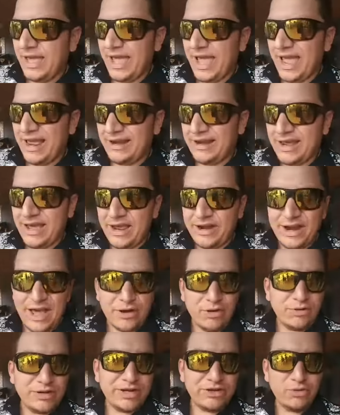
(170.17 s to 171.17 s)
And
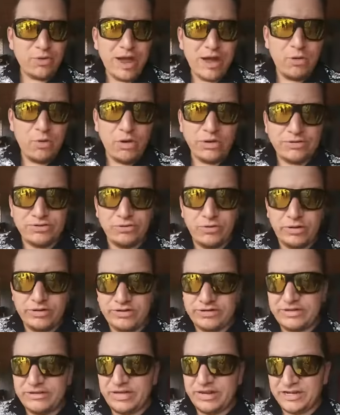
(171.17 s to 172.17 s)
not only did
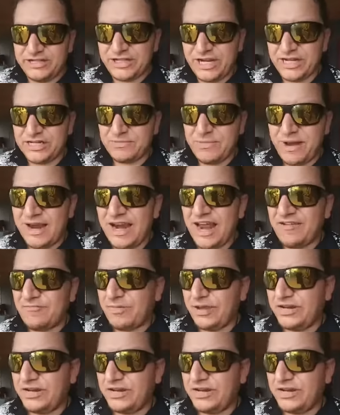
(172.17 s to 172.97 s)
it change my life,